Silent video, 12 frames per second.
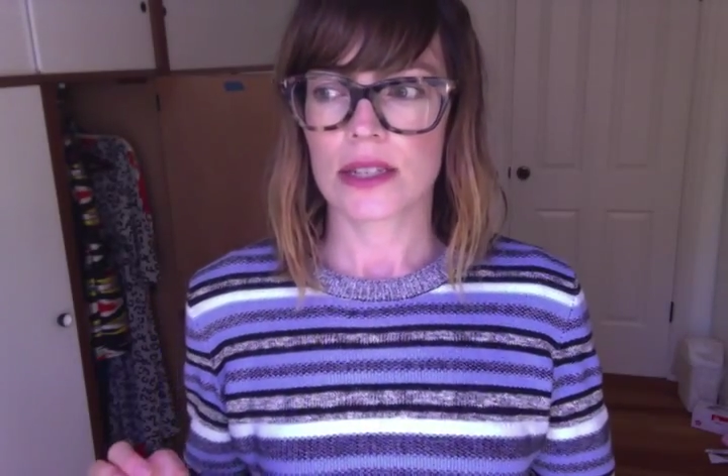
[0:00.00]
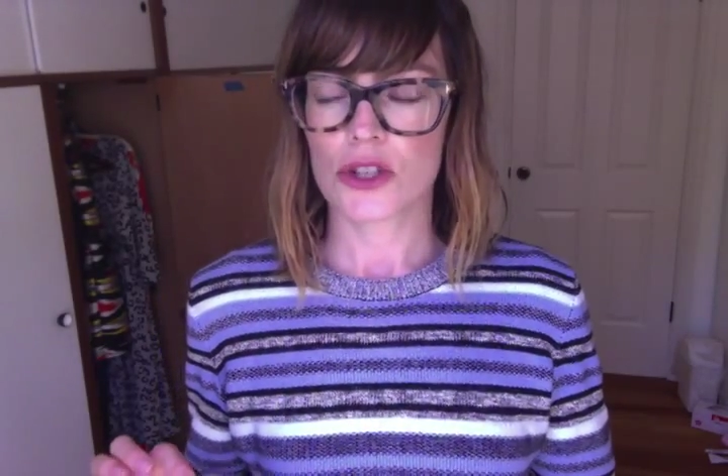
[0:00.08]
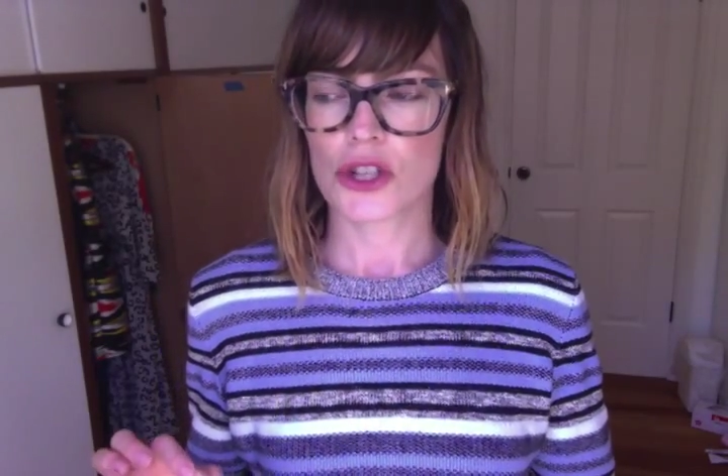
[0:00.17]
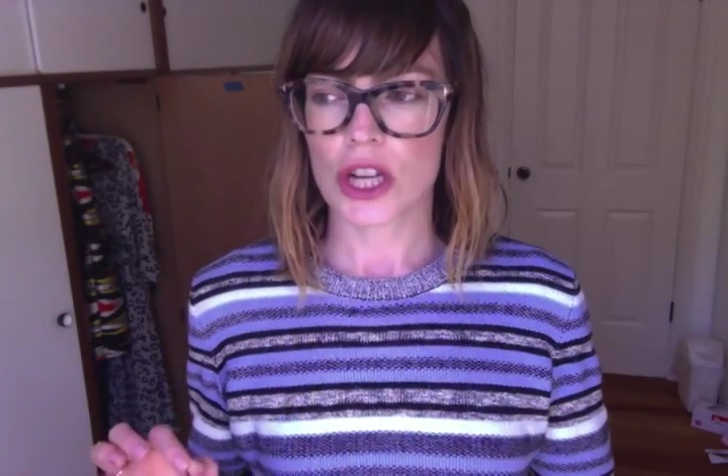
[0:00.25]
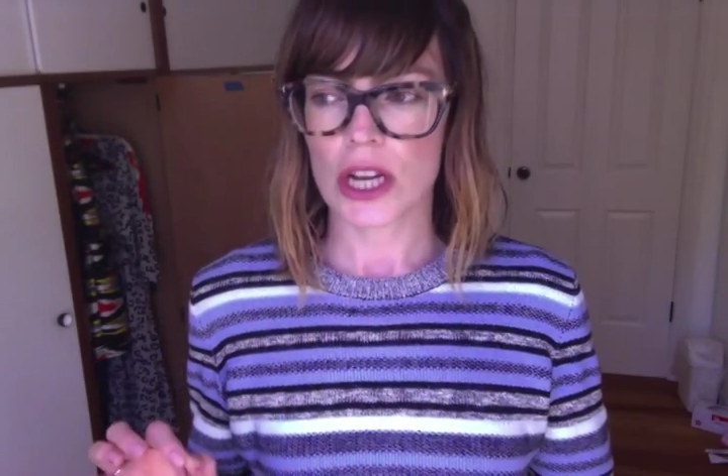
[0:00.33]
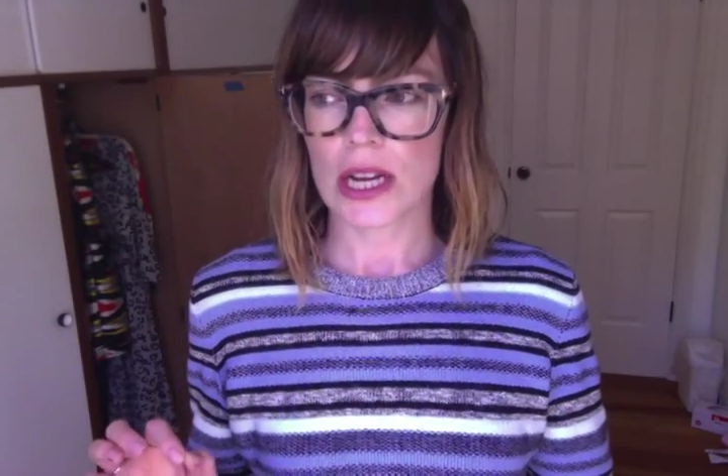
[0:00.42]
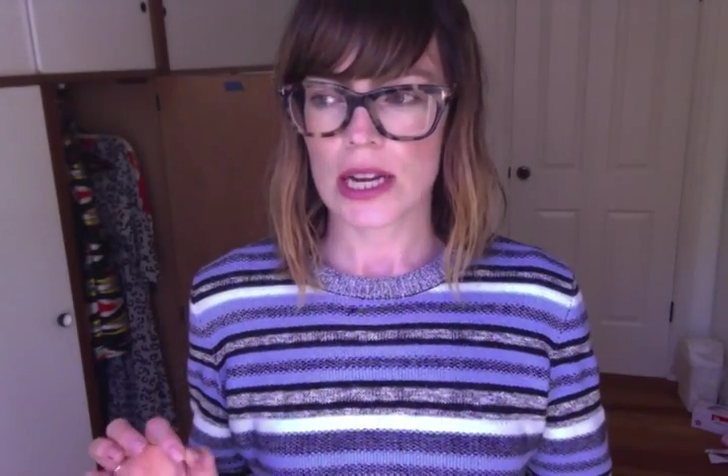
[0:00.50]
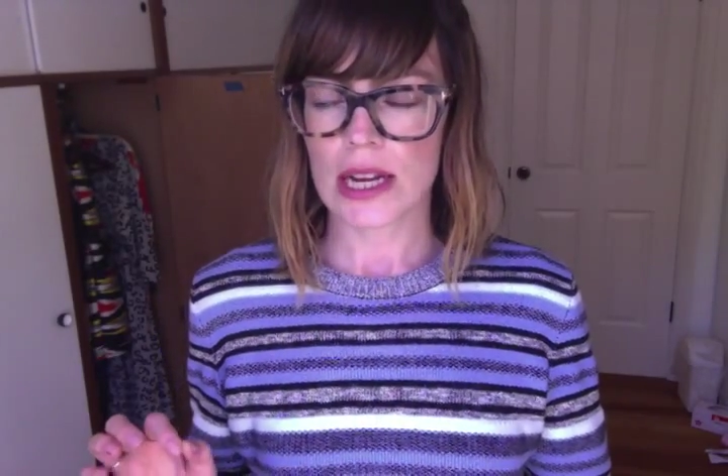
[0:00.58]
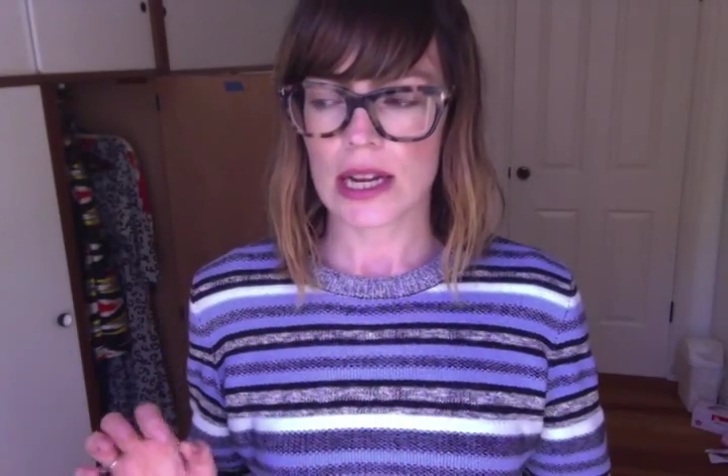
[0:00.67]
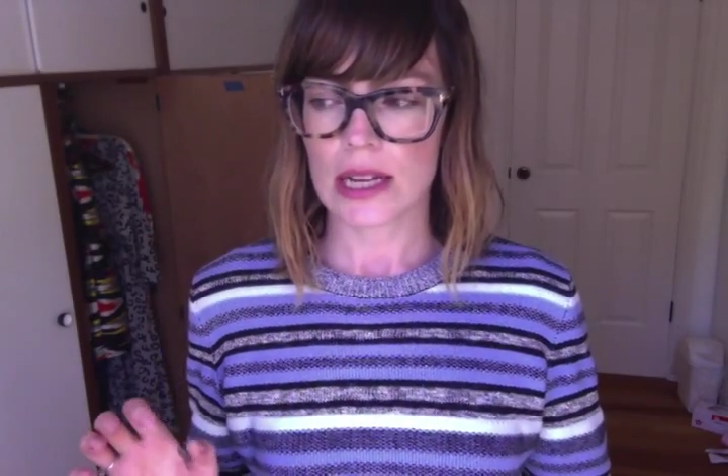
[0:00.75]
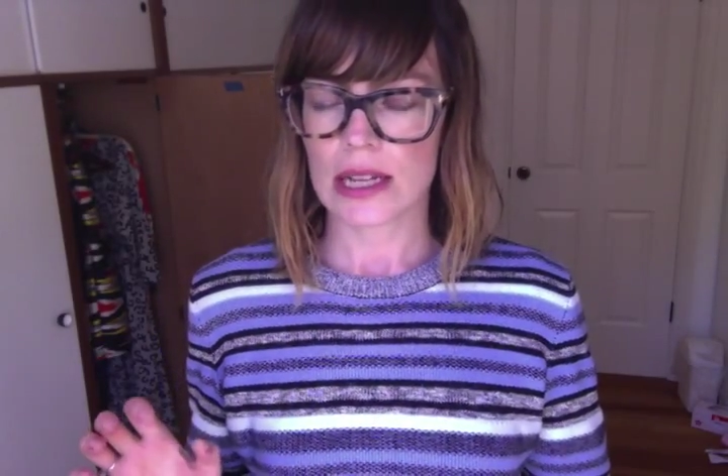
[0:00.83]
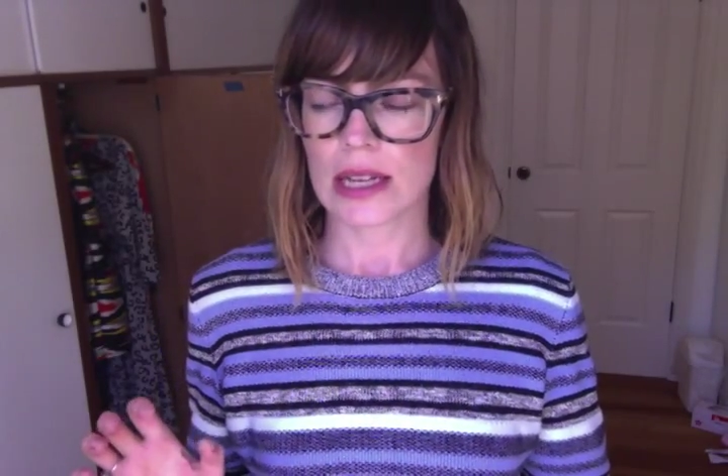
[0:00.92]

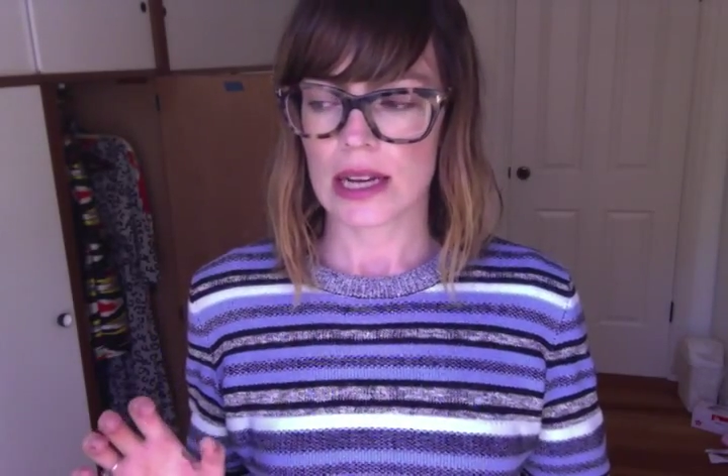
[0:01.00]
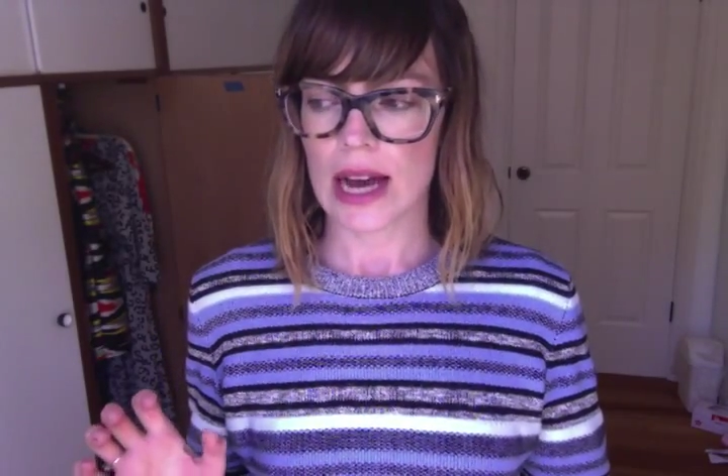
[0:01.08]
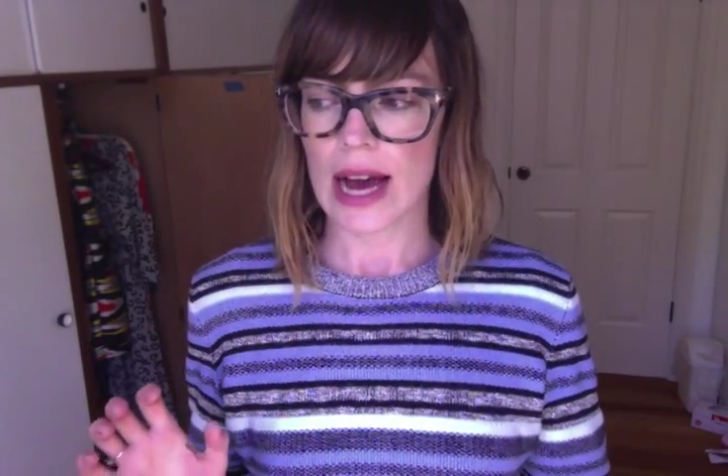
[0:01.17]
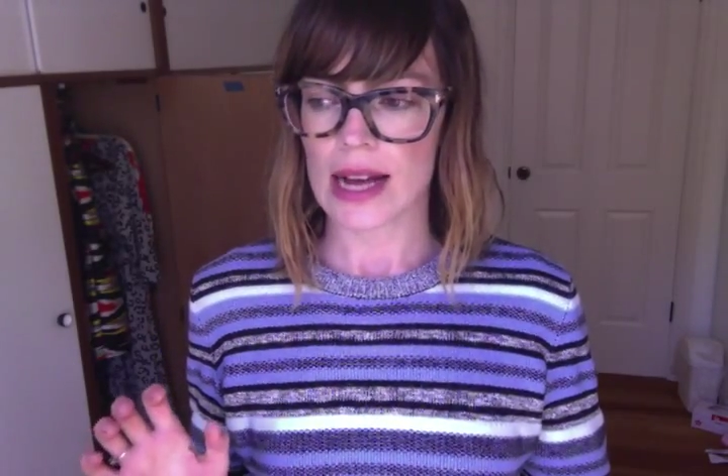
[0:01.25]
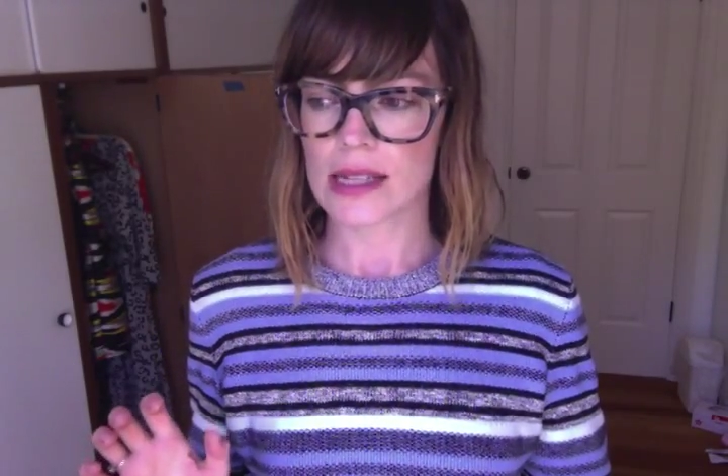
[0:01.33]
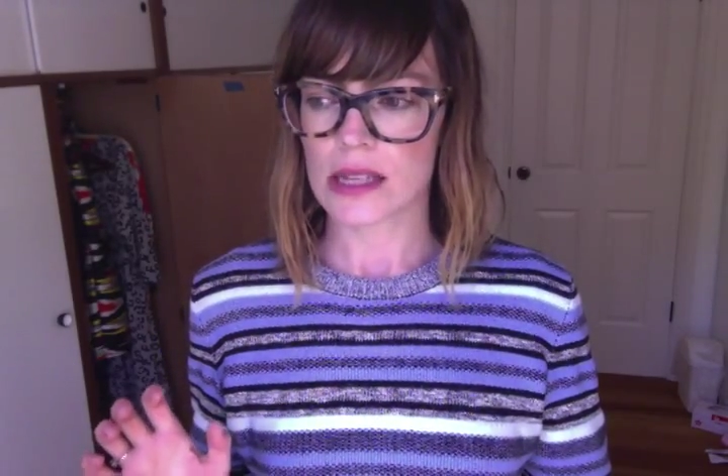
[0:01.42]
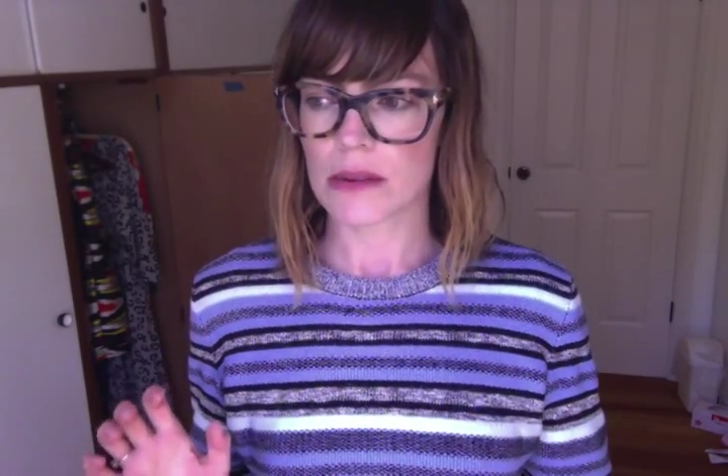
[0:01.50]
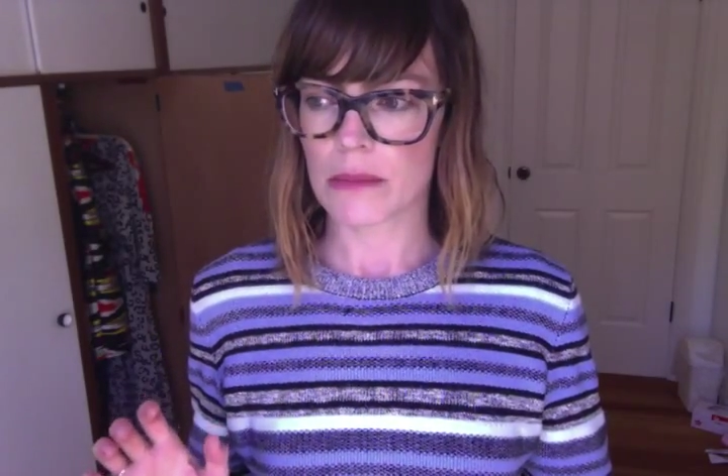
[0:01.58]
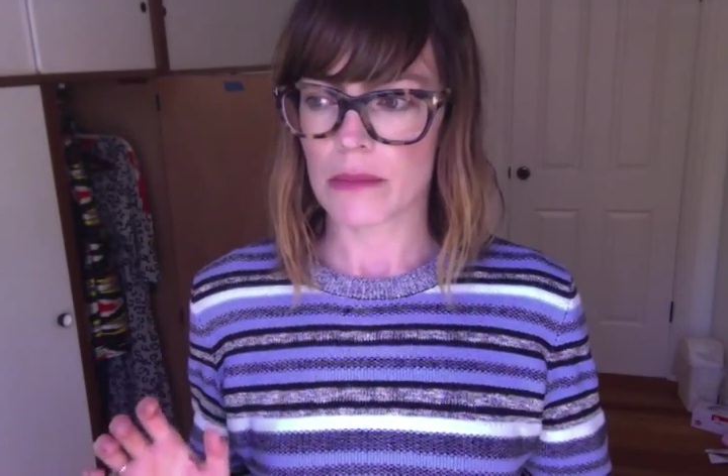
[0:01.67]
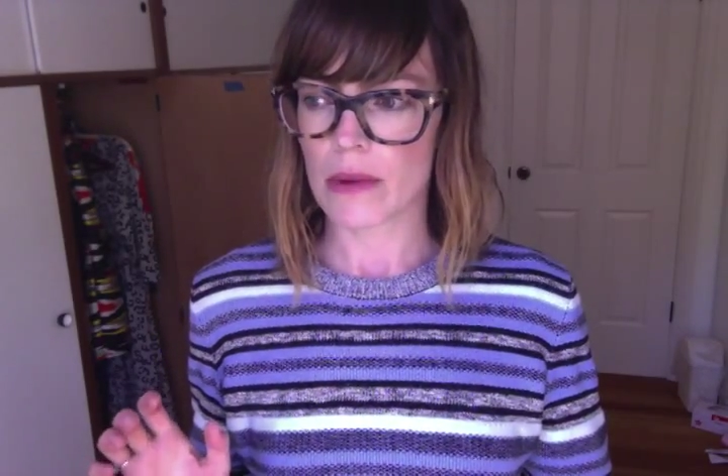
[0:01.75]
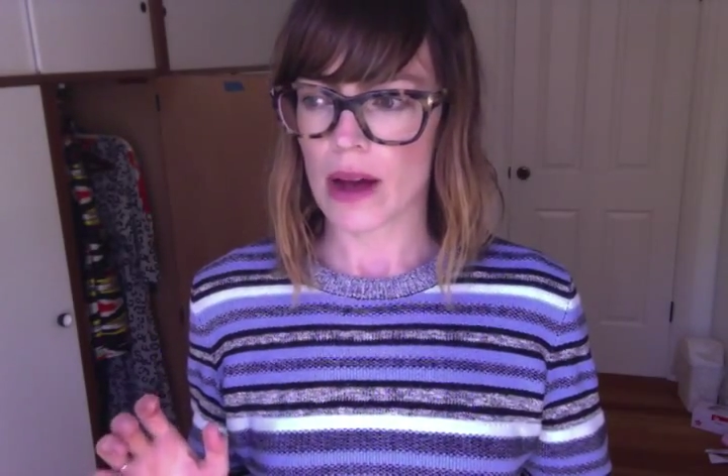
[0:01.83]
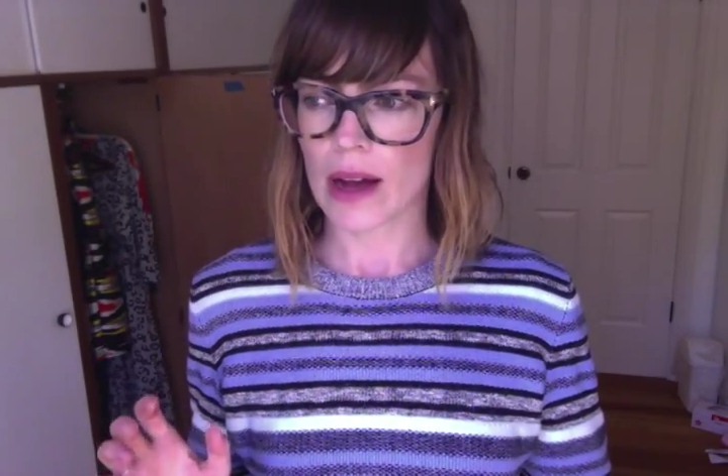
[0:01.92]
she has a,